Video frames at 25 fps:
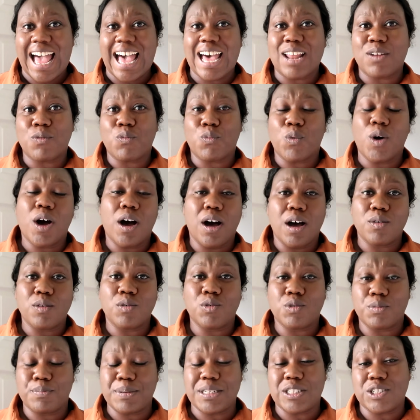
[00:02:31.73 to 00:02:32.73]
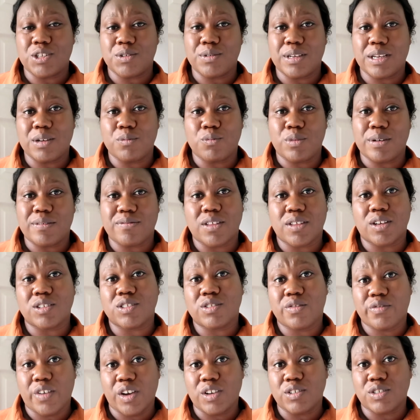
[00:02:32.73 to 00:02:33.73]
and what I will be doing with
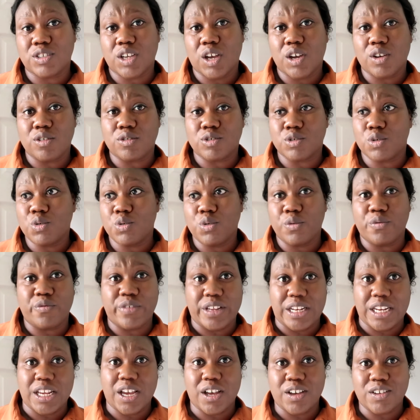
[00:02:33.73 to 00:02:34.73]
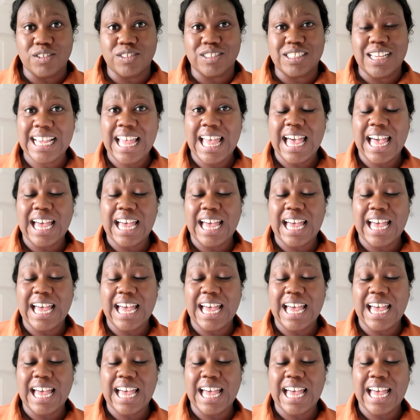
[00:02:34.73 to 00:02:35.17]
those photos or videos.